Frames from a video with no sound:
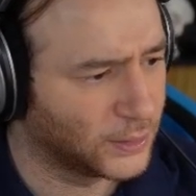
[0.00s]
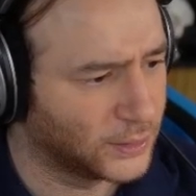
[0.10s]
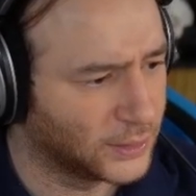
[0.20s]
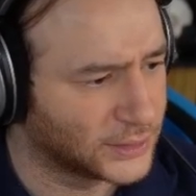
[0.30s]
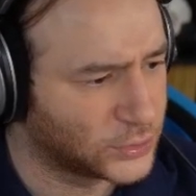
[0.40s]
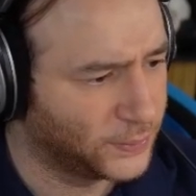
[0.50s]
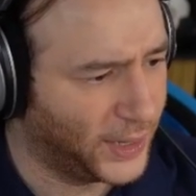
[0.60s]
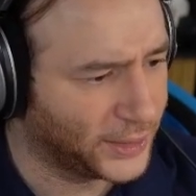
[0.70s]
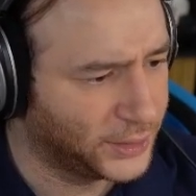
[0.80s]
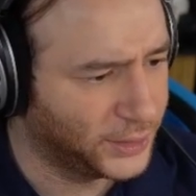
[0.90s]
let's go
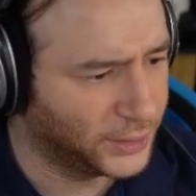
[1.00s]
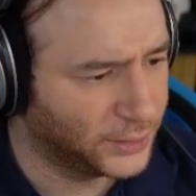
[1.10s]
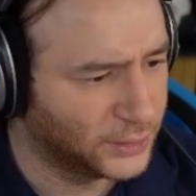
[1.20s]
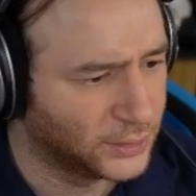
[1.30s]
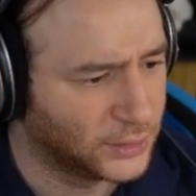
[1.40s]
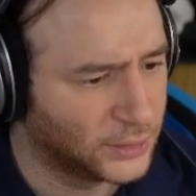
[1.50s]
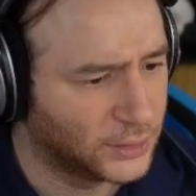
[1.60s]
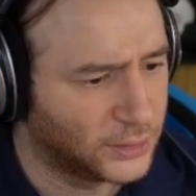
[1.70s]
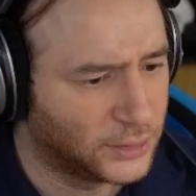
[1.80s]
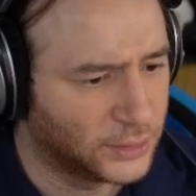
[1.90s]
back here.
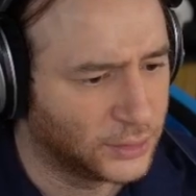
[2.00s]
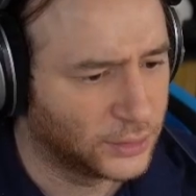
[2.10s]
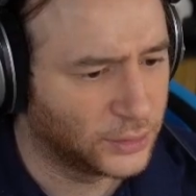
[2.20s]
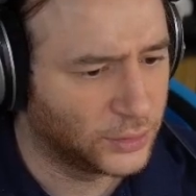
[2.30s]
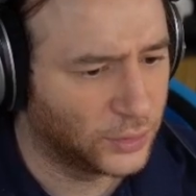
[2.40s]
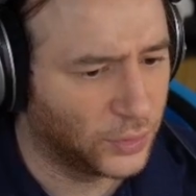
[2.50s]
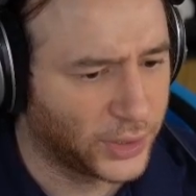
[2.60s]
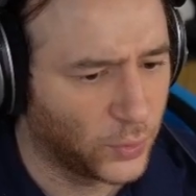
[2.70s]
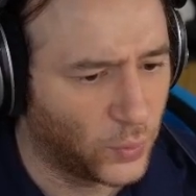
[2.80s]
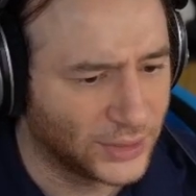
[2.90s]

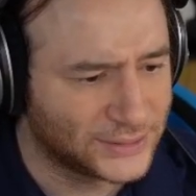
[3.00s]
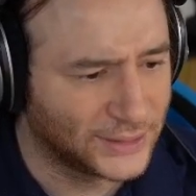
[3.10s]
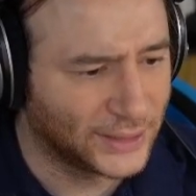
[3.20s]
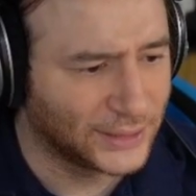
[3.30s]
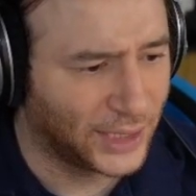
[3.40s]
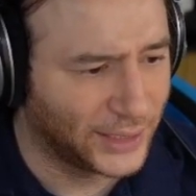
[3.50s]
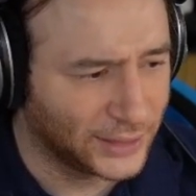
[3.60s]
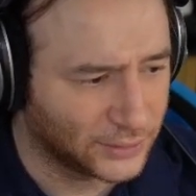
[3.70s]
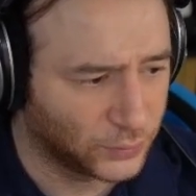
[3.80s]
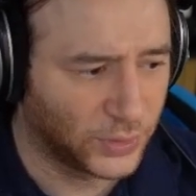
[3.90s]
Okay, once the
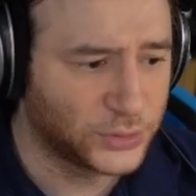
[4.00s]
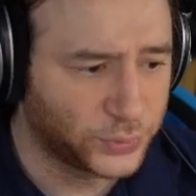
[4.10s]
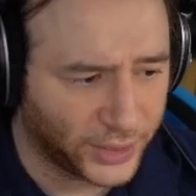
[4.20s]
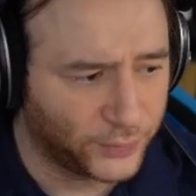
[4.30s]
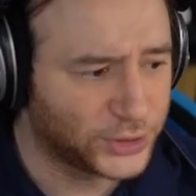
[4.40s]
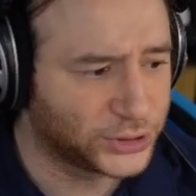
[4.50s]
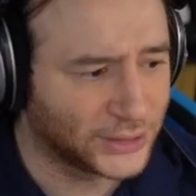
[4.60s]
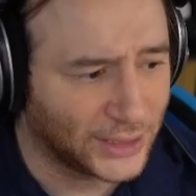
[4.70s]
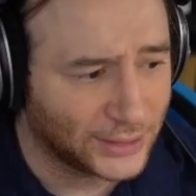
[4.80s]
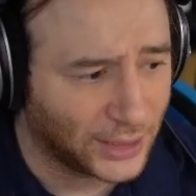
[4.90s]
deadline, once they reach the
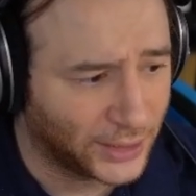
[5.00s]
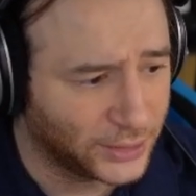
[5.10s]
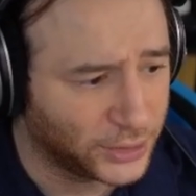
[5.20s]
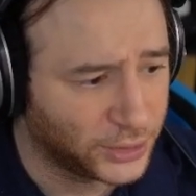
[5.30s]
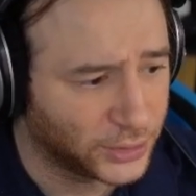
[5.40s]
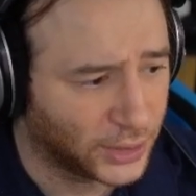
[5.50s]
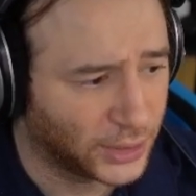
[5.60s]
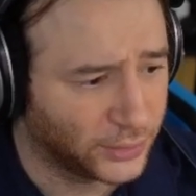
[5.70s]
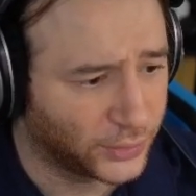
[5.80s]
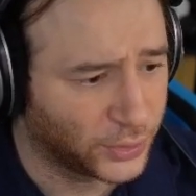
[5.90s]
deadline,
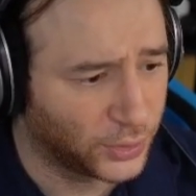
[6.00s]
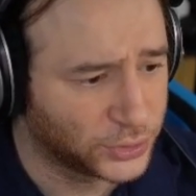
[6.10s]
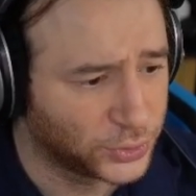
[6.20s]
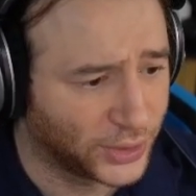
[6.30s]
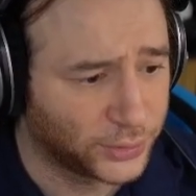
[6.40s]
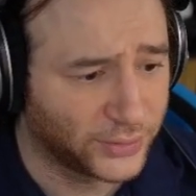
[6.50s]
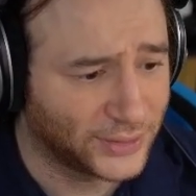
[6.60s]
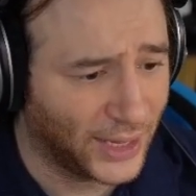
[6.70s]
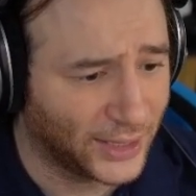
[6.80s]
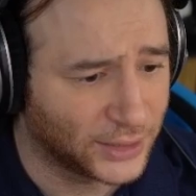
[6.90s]
uh, they're going to enter the
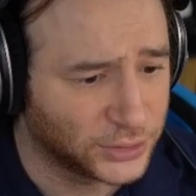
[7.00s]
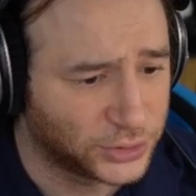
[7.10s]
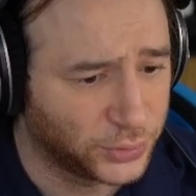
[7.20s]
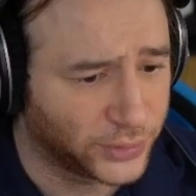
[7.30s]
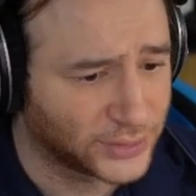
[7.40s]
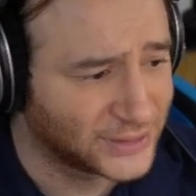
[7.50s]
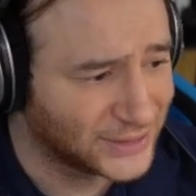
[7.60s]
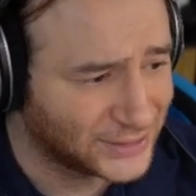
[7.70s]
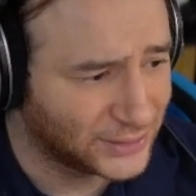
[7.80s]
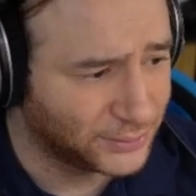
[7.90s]
data into their
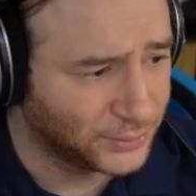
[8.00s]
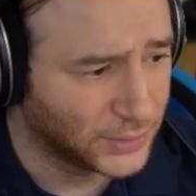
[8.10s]
system